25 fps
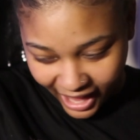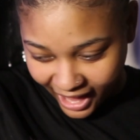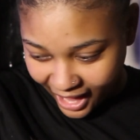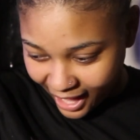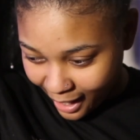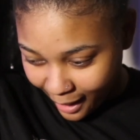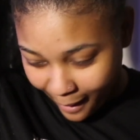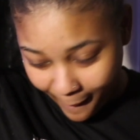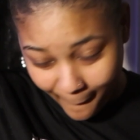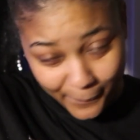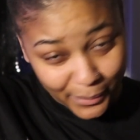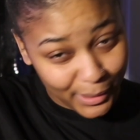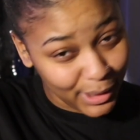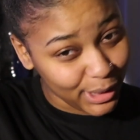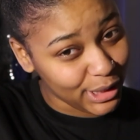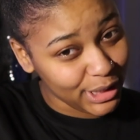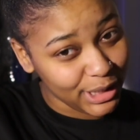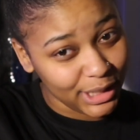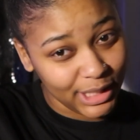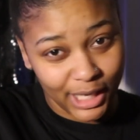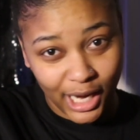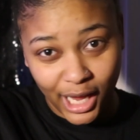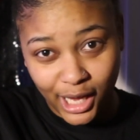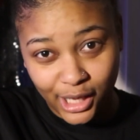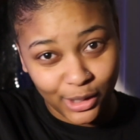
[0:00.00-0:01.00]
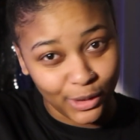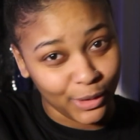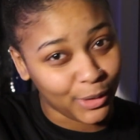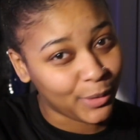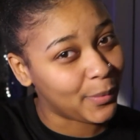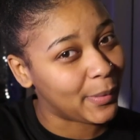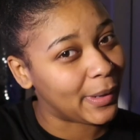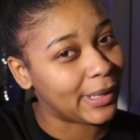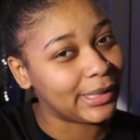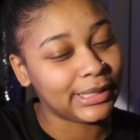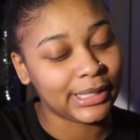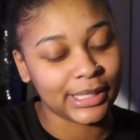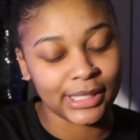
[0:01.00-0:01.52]
I appreciate your
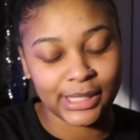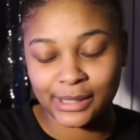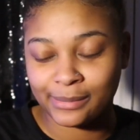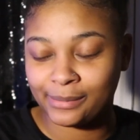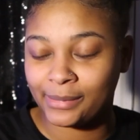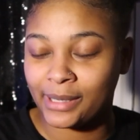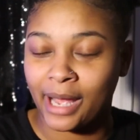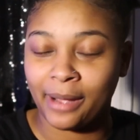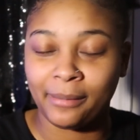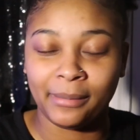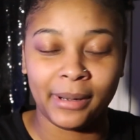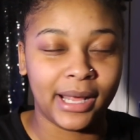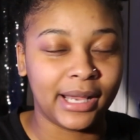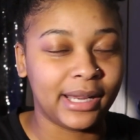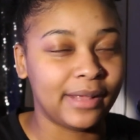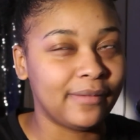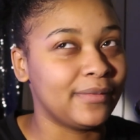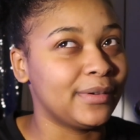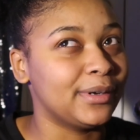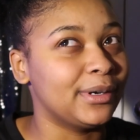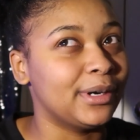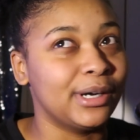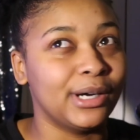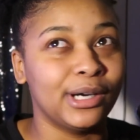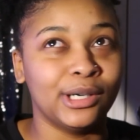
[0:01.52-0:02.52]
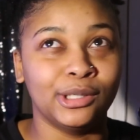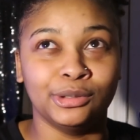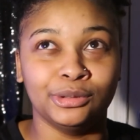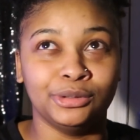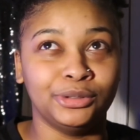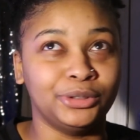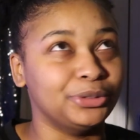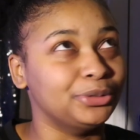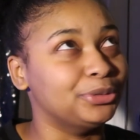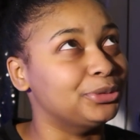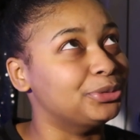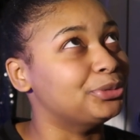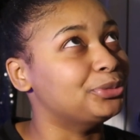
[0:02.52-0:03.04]
questions, but I'm not even gonna hold
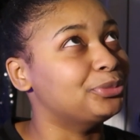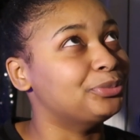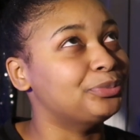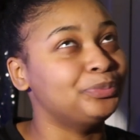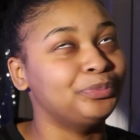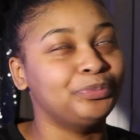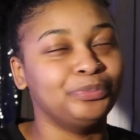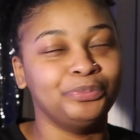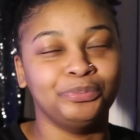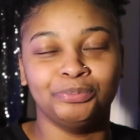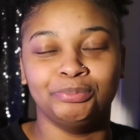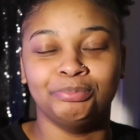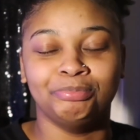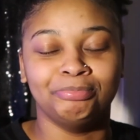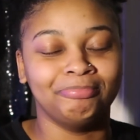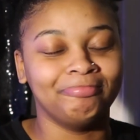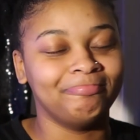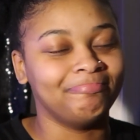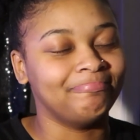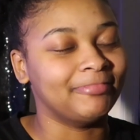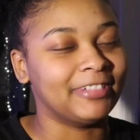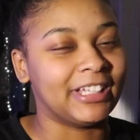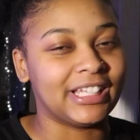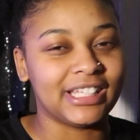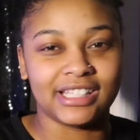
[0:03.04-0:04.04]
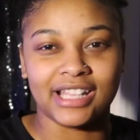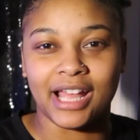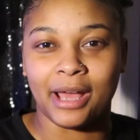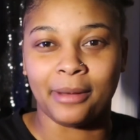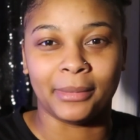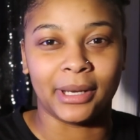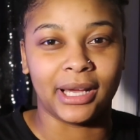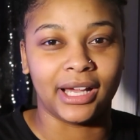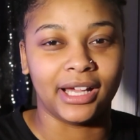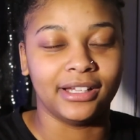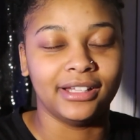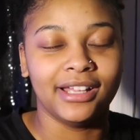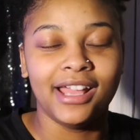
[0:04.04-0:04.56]
you, it's not
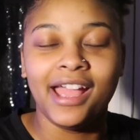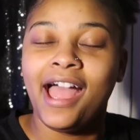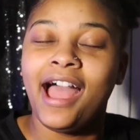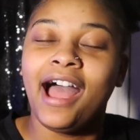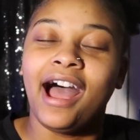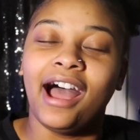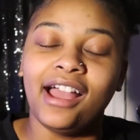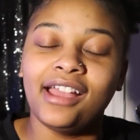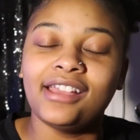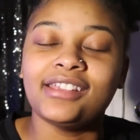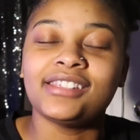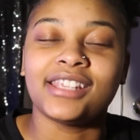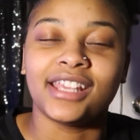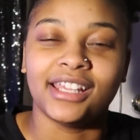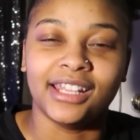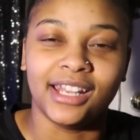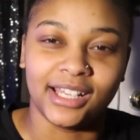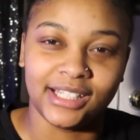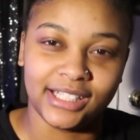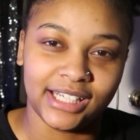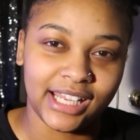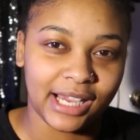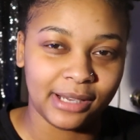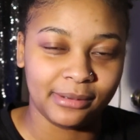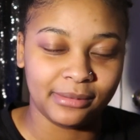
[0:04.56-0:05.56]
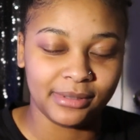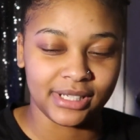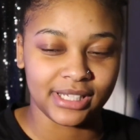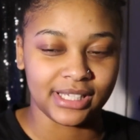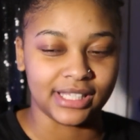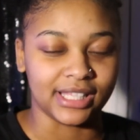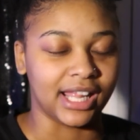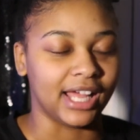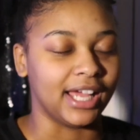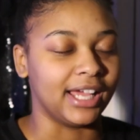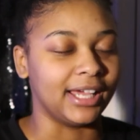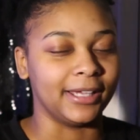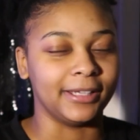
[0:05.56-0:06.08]
mine. I ain't said like that. I was
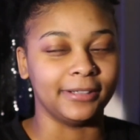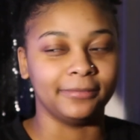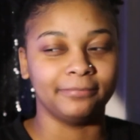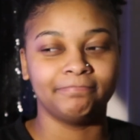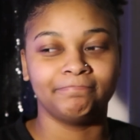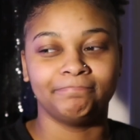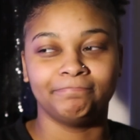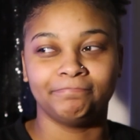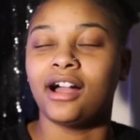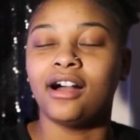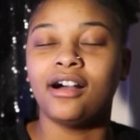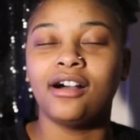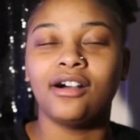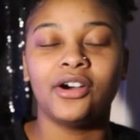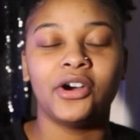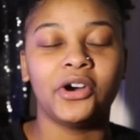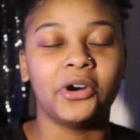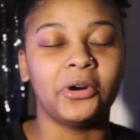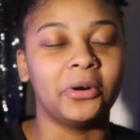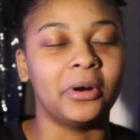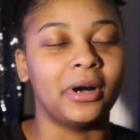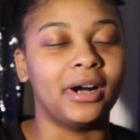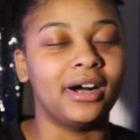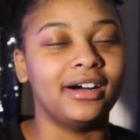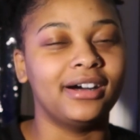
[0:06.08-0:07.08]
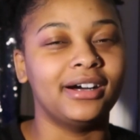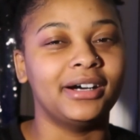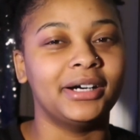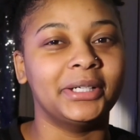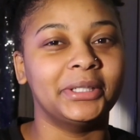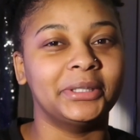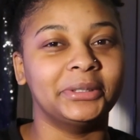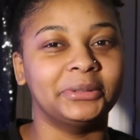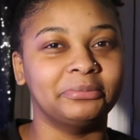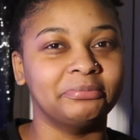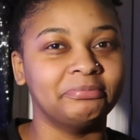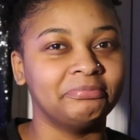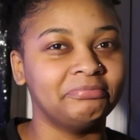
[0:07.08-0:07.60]
just like,
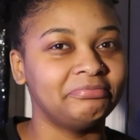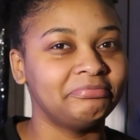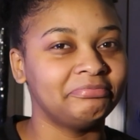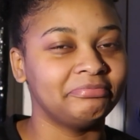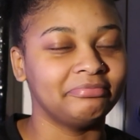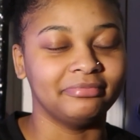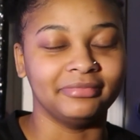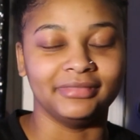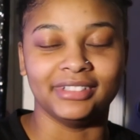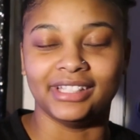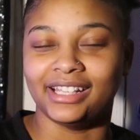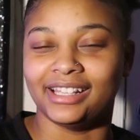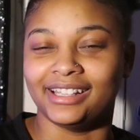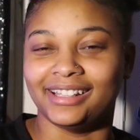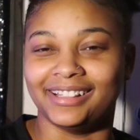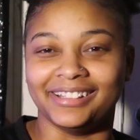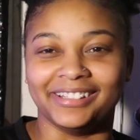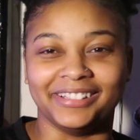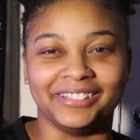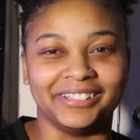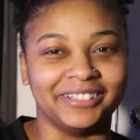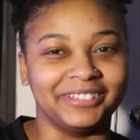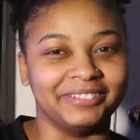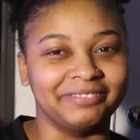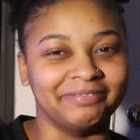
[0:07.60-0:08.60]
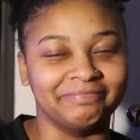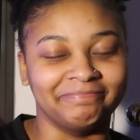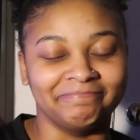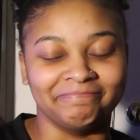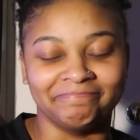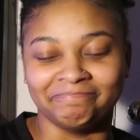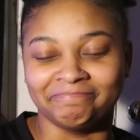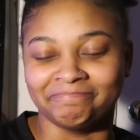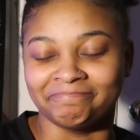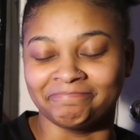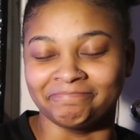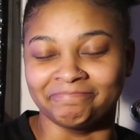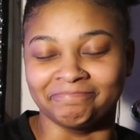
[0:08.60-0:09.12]
oh, yeah,
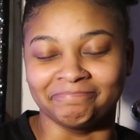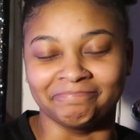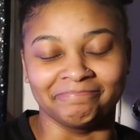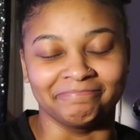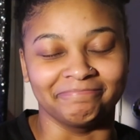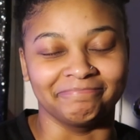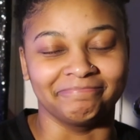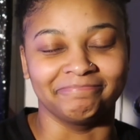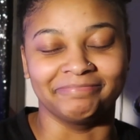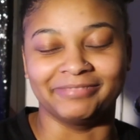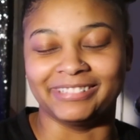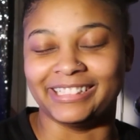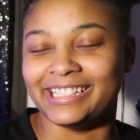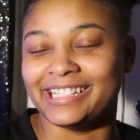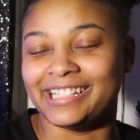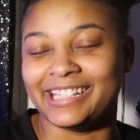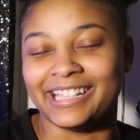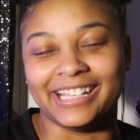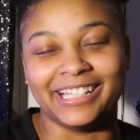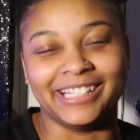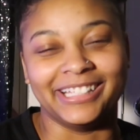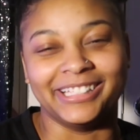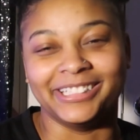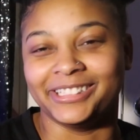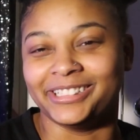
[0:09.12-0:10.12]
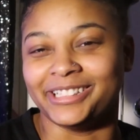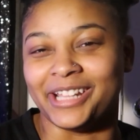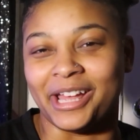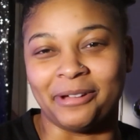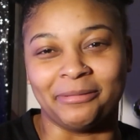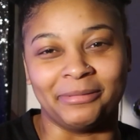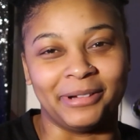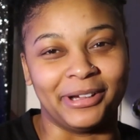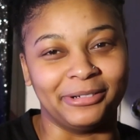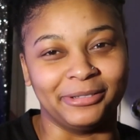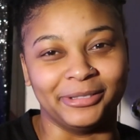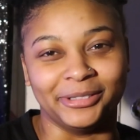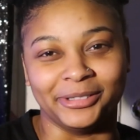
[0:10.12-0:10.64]
it's
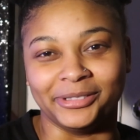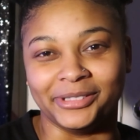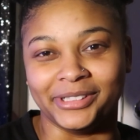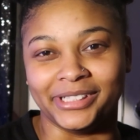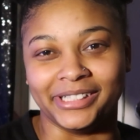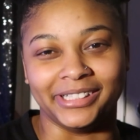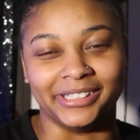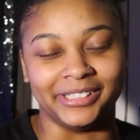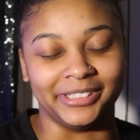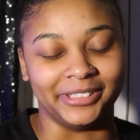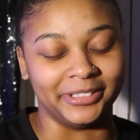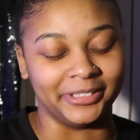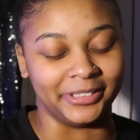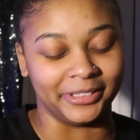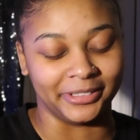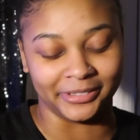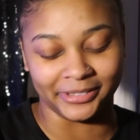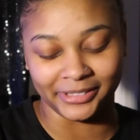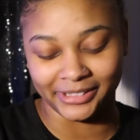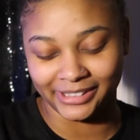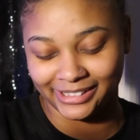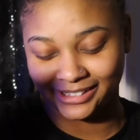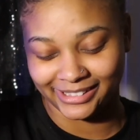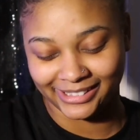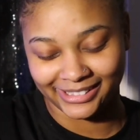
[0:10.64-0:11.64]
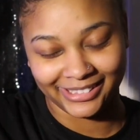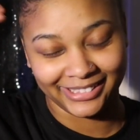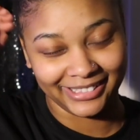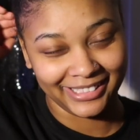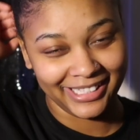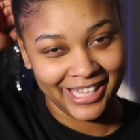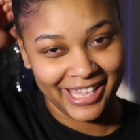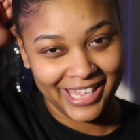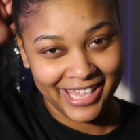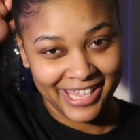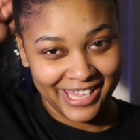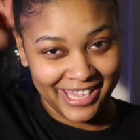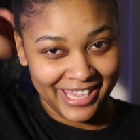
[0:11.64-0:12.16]
not my real hair, you know, it's
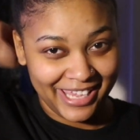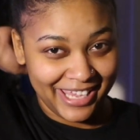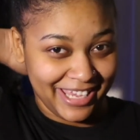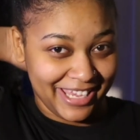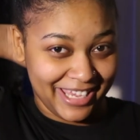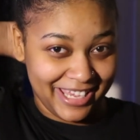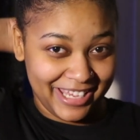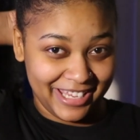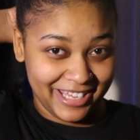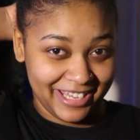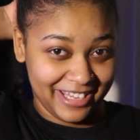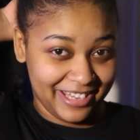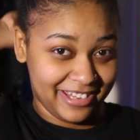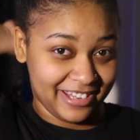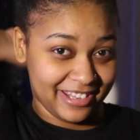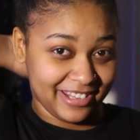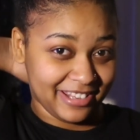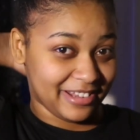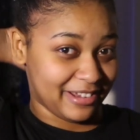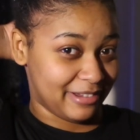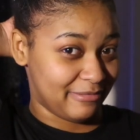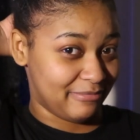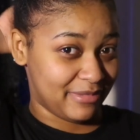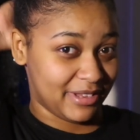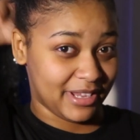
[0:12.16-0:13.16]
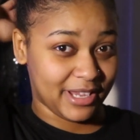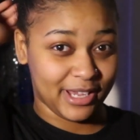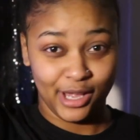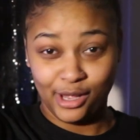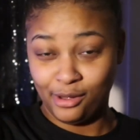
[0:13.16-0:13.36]
just up there.